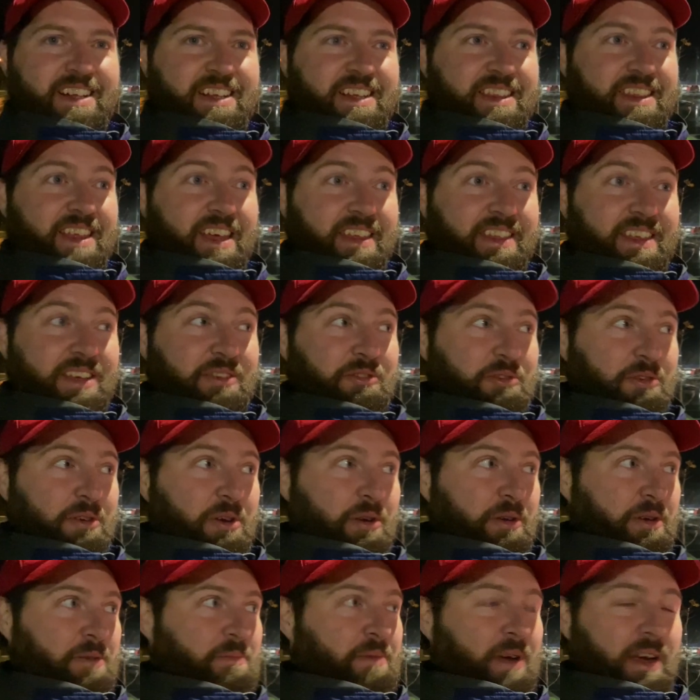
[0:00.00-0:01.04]
that things were
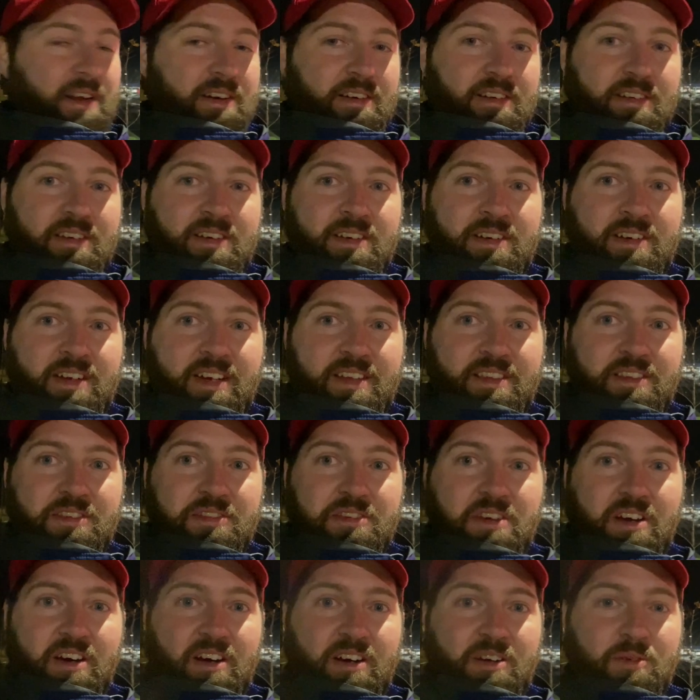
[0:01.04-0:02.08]
going better and this
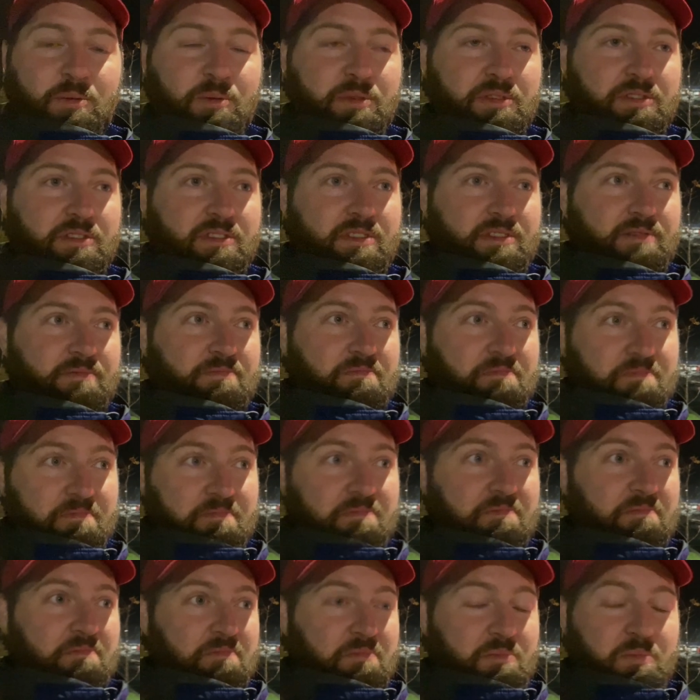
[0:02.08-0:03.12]
car was,
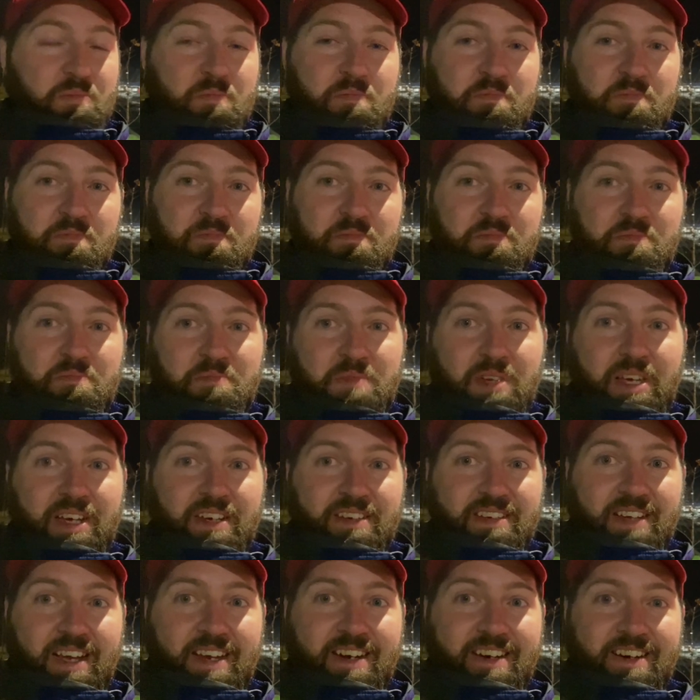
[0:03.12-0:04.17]
yeah,
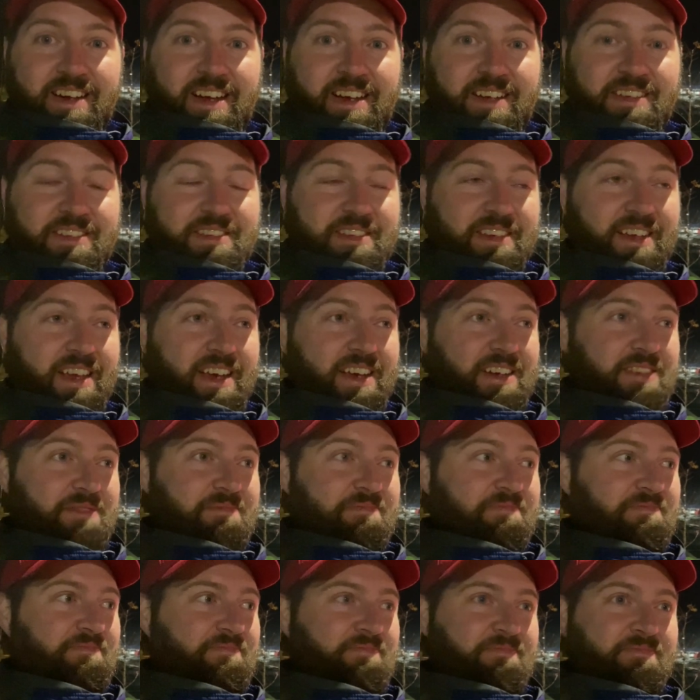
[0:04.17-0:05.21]
kind of nice
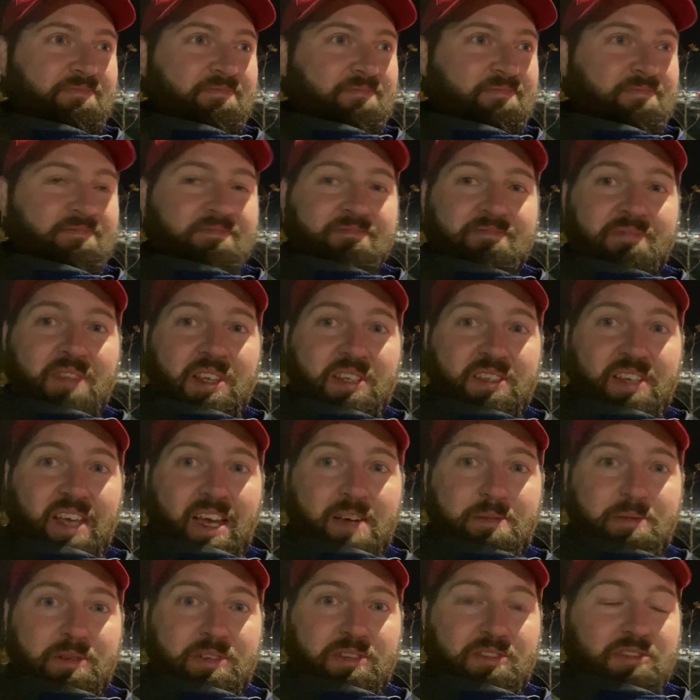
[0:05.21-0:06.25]
again, this
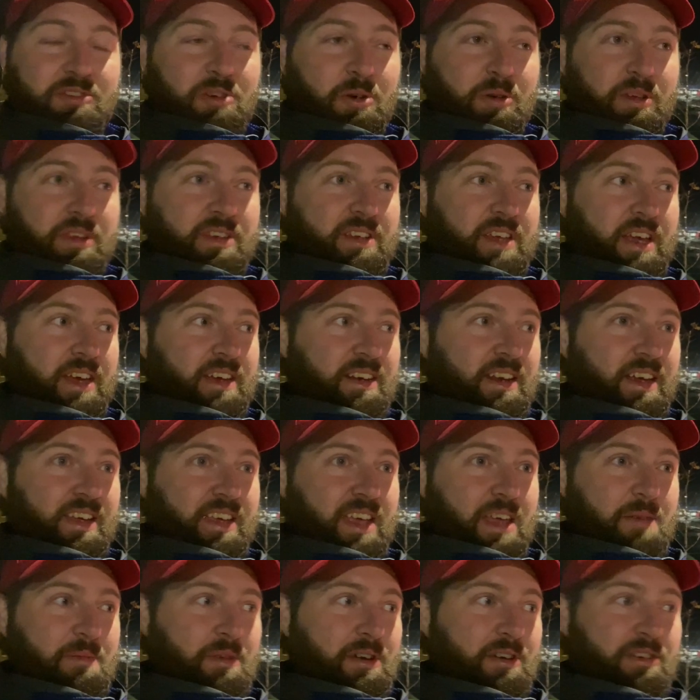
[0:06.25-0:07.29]
happens. Totally dead. I
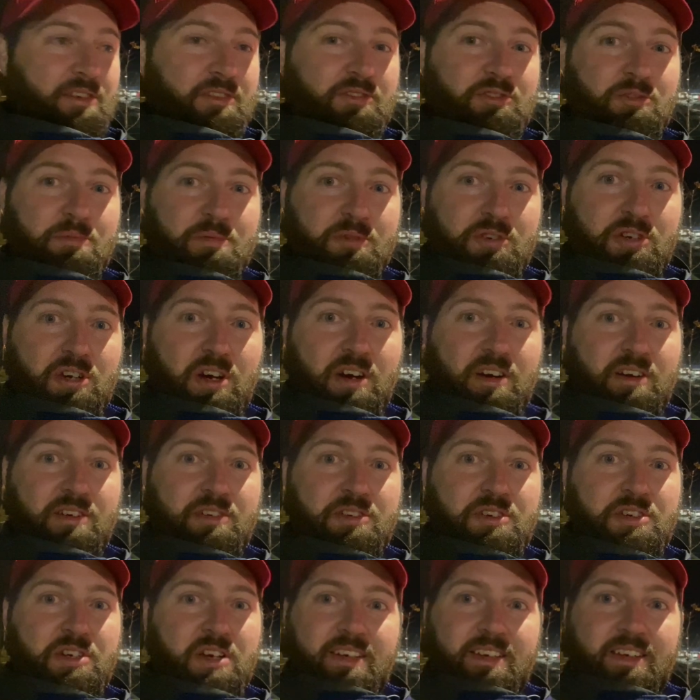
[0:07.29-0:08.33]
came here to
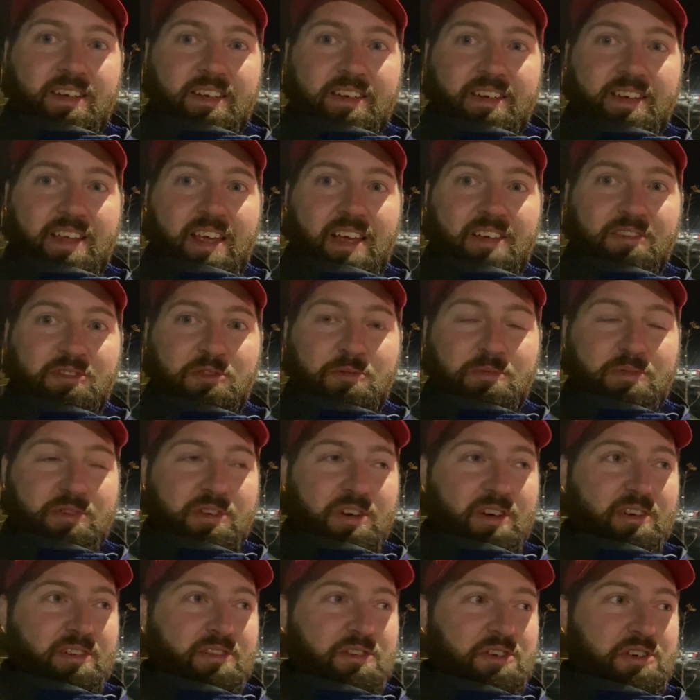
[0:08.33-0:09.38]
supercharge and can't
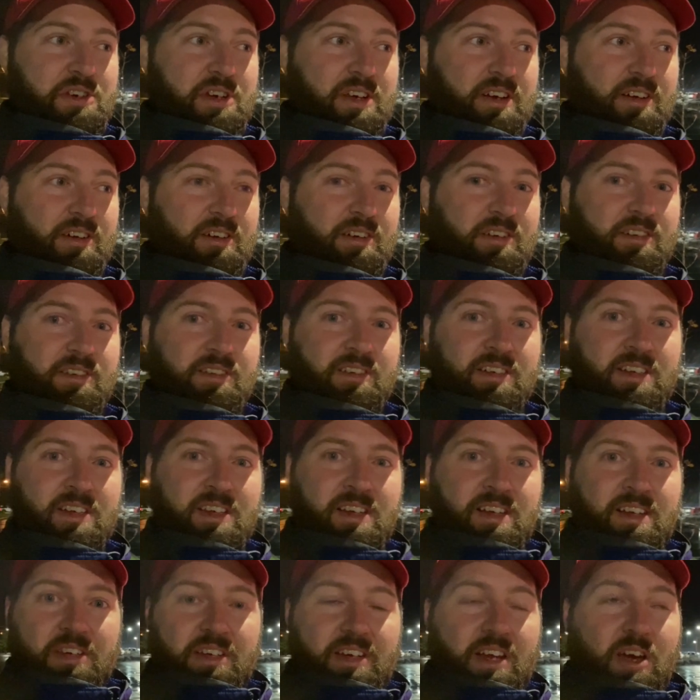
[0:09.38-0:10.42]
supercharge at all.
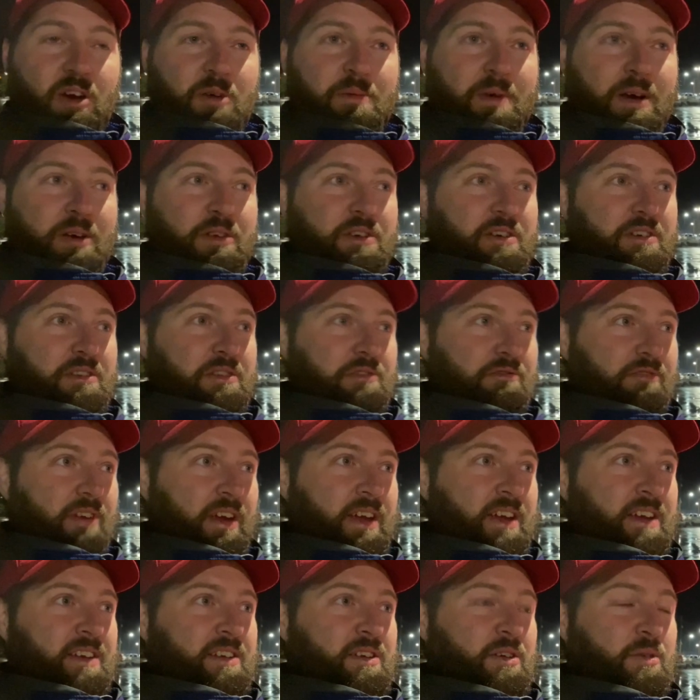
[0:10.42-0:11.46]
And now I'm out here in the
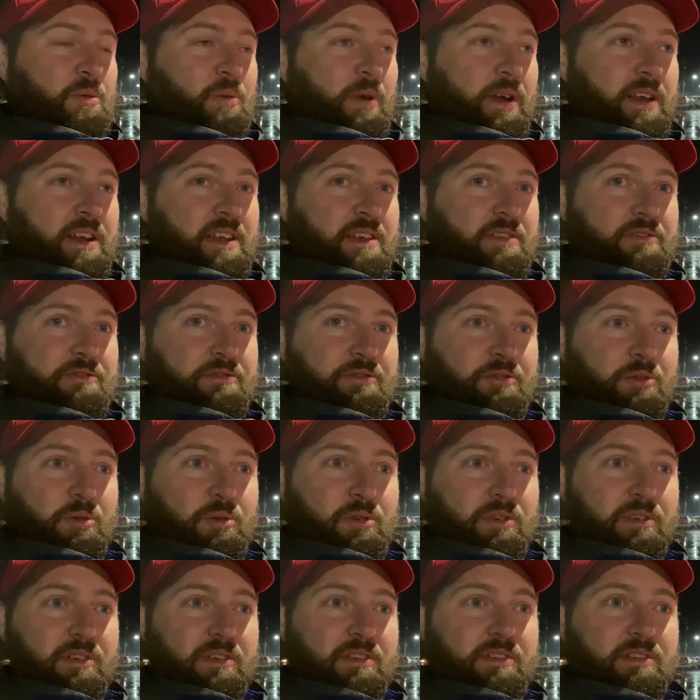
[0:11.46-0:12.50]
rain waiting
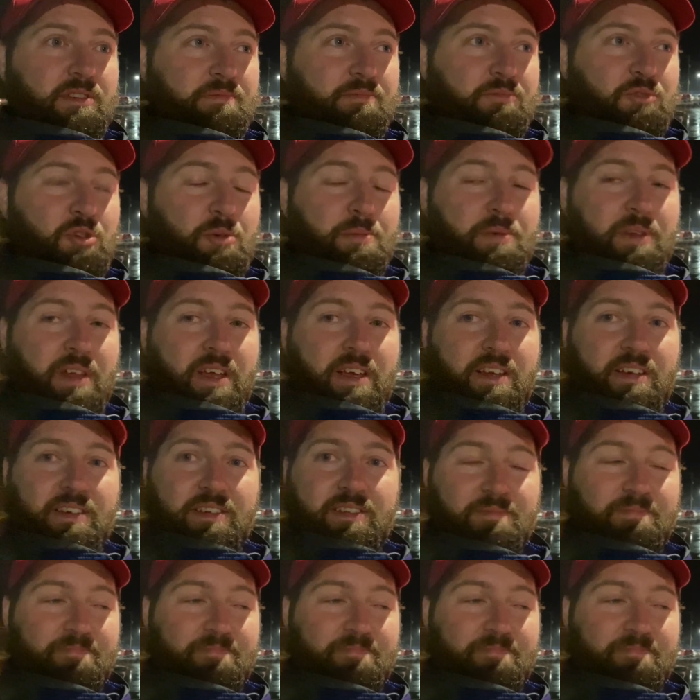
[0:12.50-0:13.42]
for AAA.